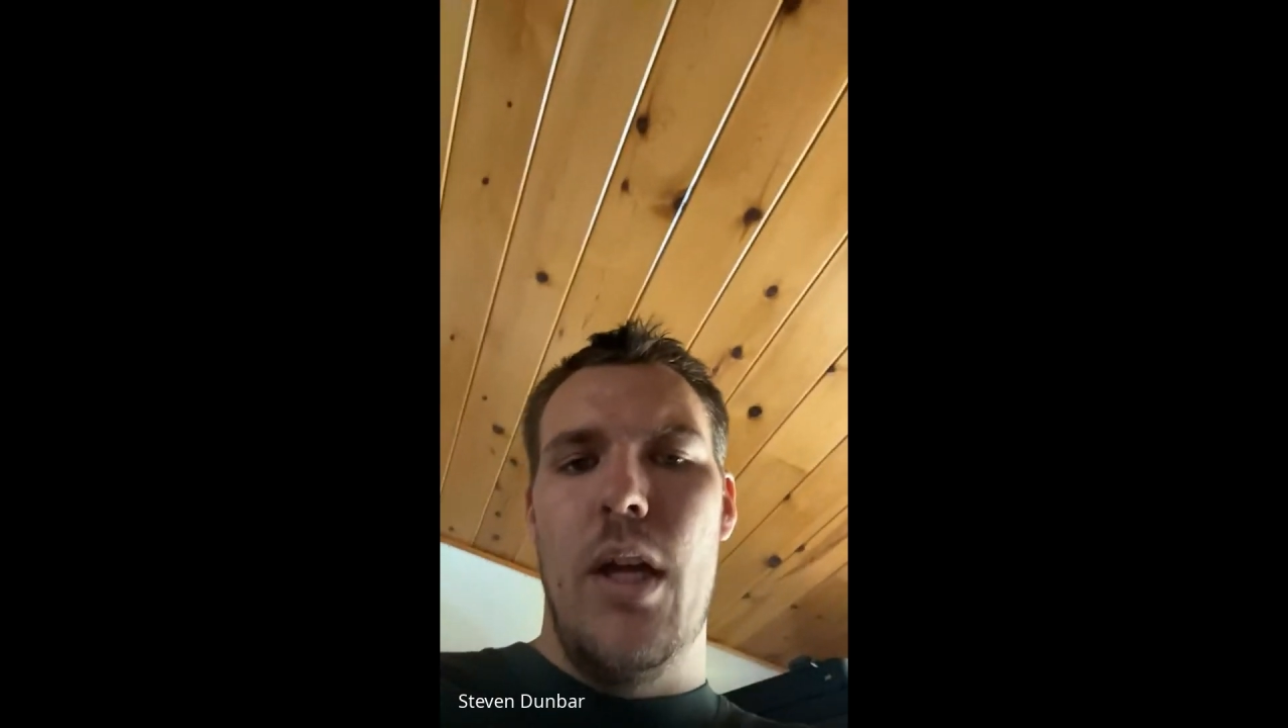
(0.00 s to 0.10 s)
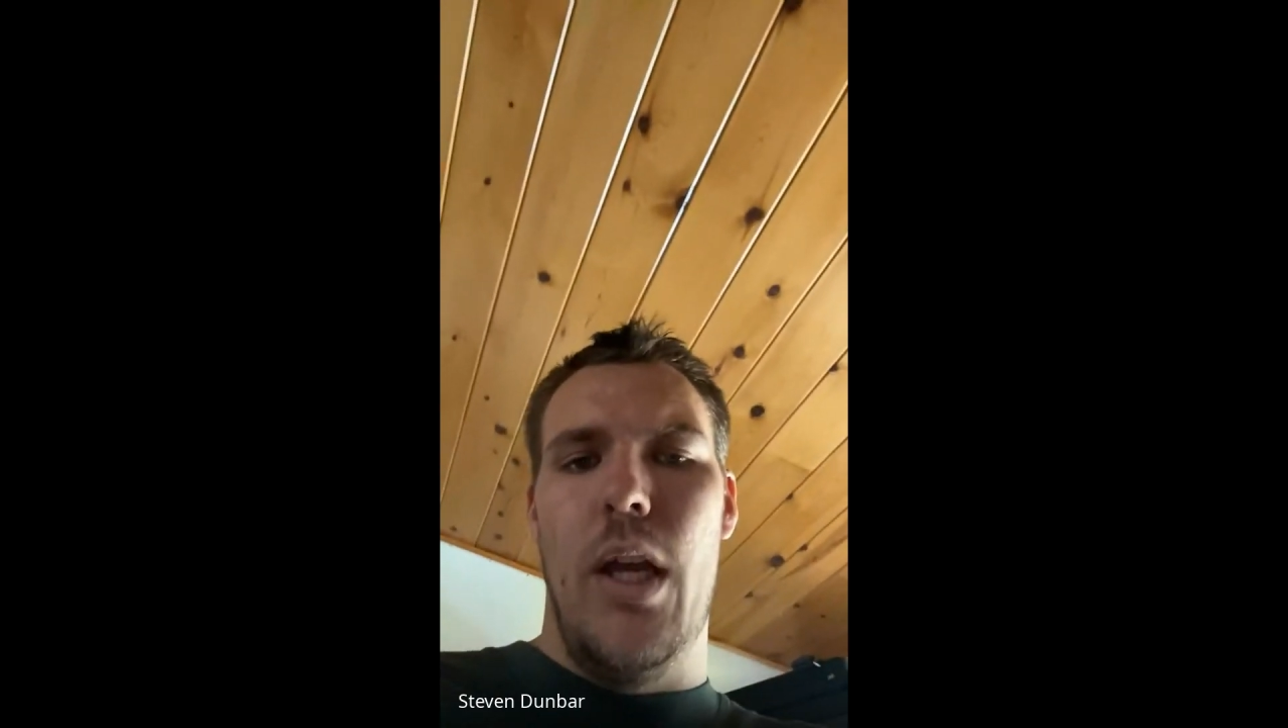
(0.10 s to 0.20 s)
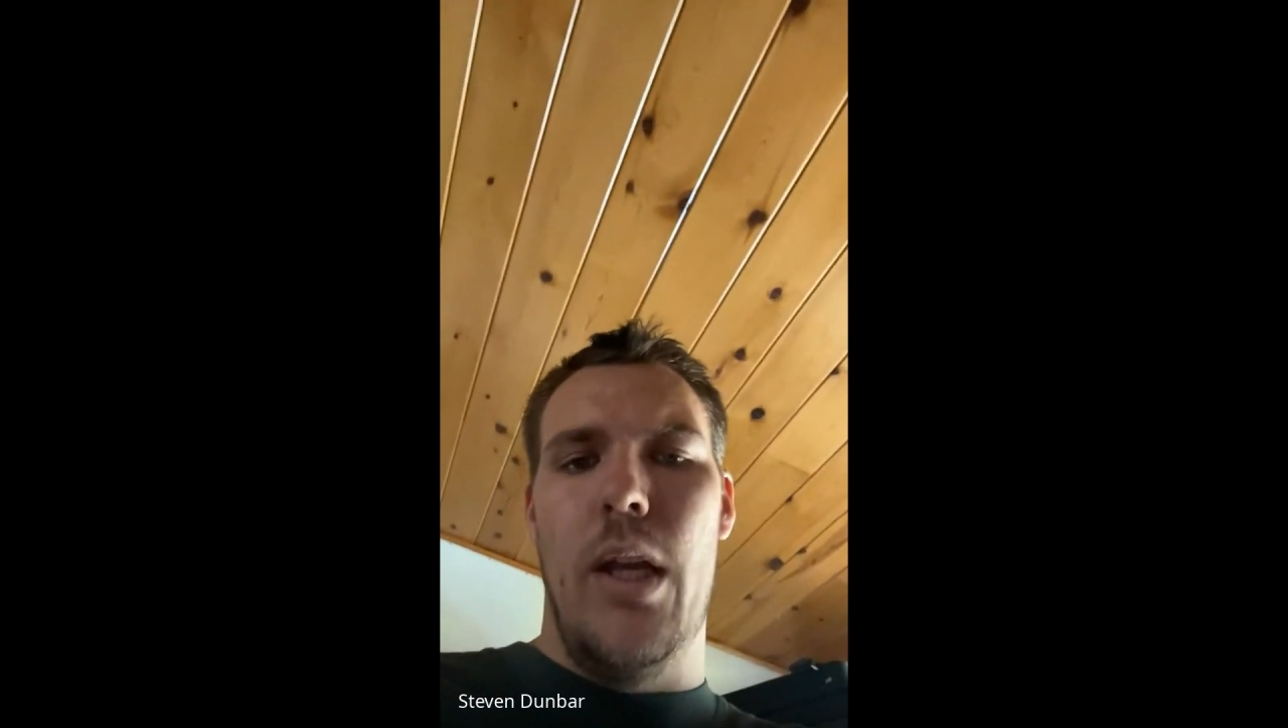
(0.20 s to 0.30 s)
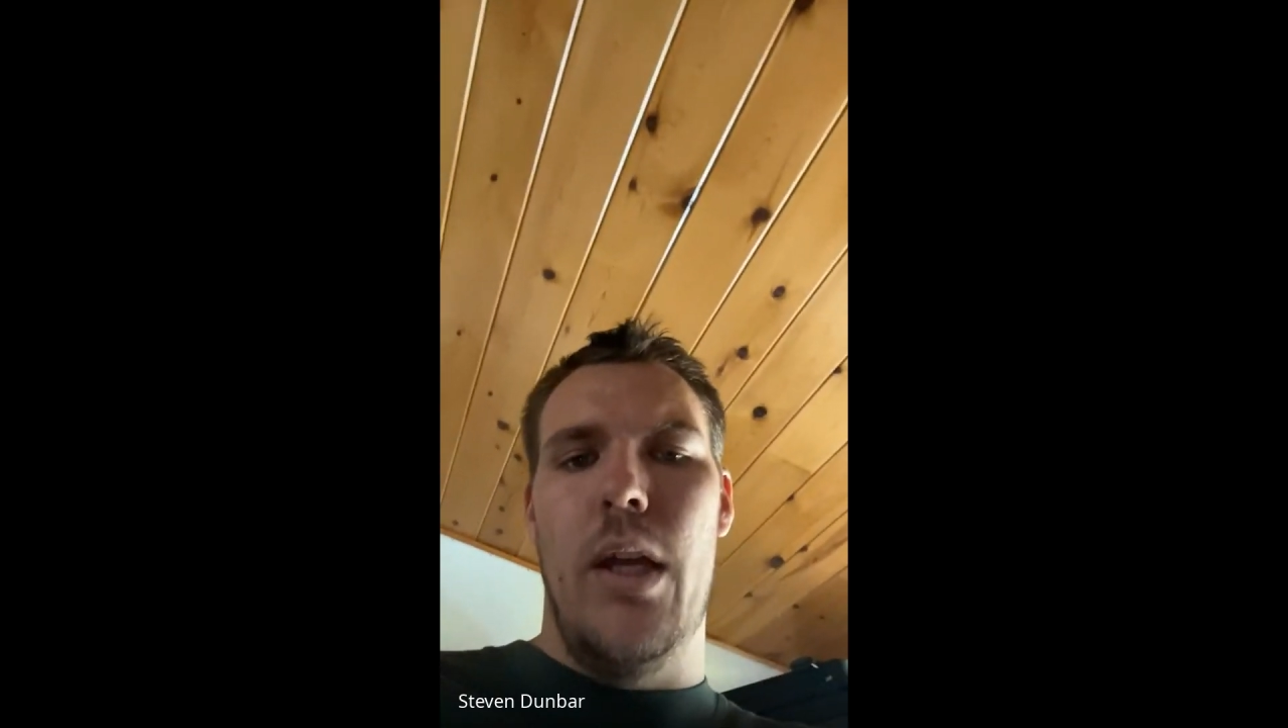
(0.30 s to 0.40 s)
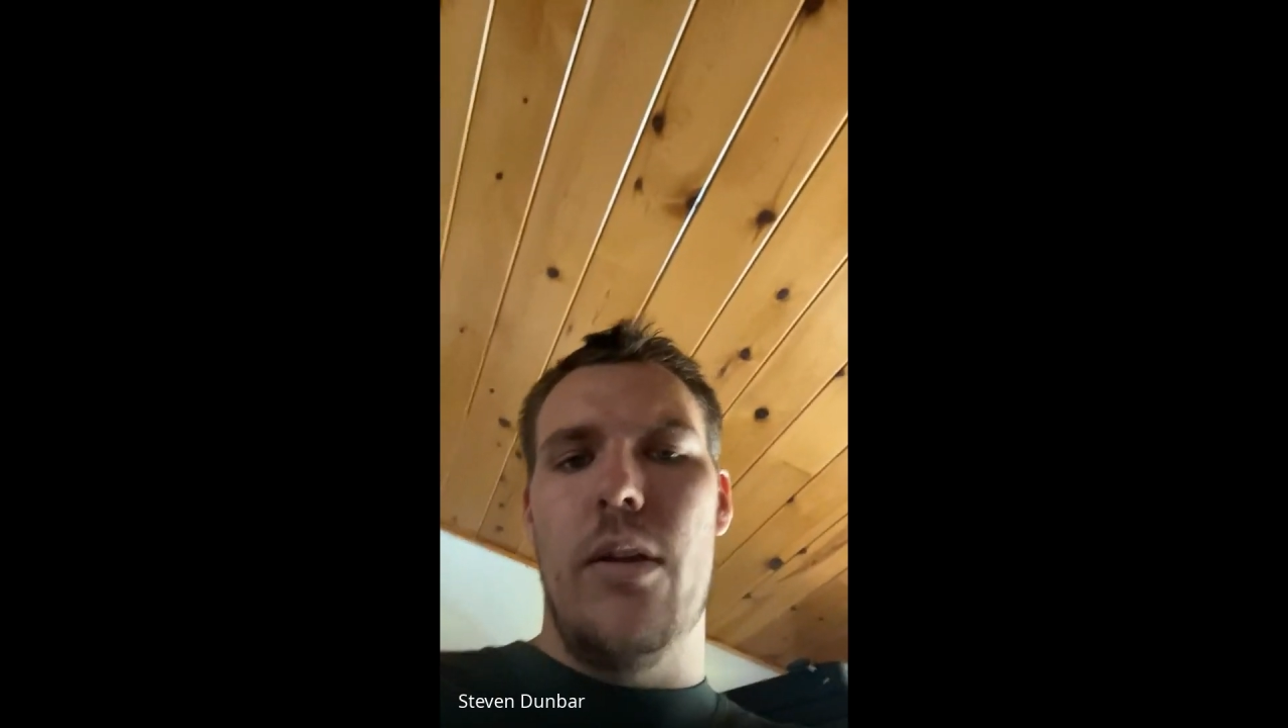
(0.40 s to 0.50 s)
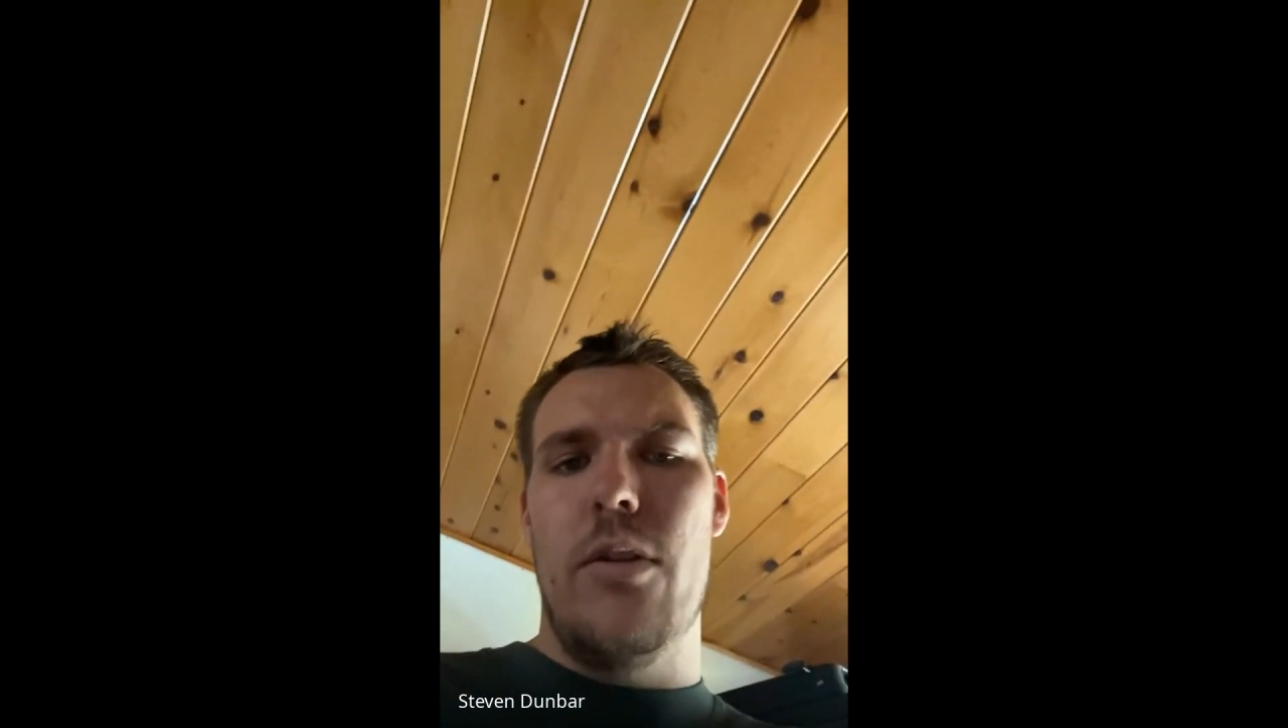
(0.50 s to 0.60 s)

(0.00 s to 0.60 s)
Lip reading: in it,